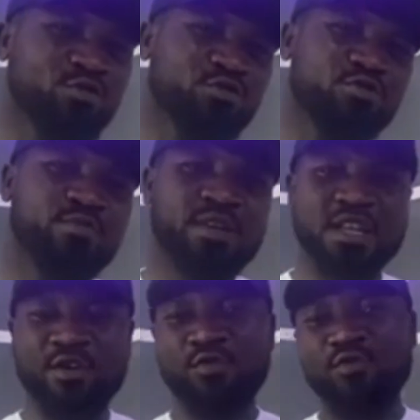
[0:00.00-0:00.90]

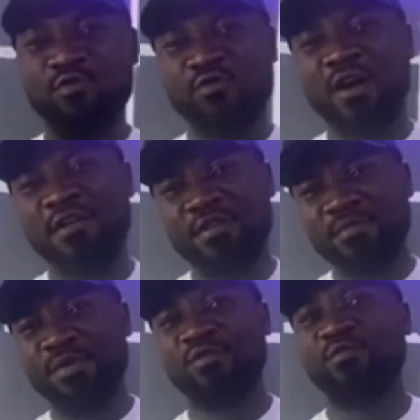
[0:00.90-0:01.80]
consuming a whole
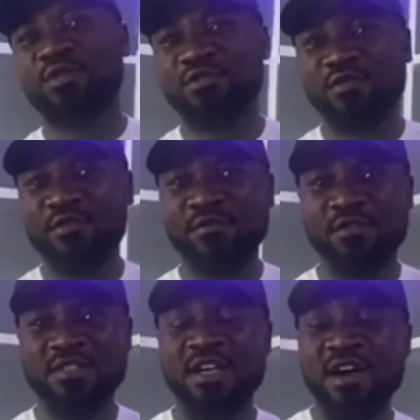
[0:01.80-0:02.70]
100 ml bottle of
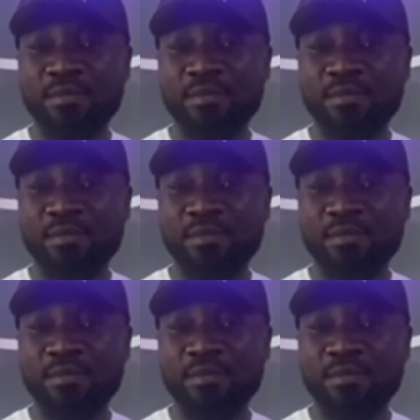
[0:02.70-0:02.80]
what?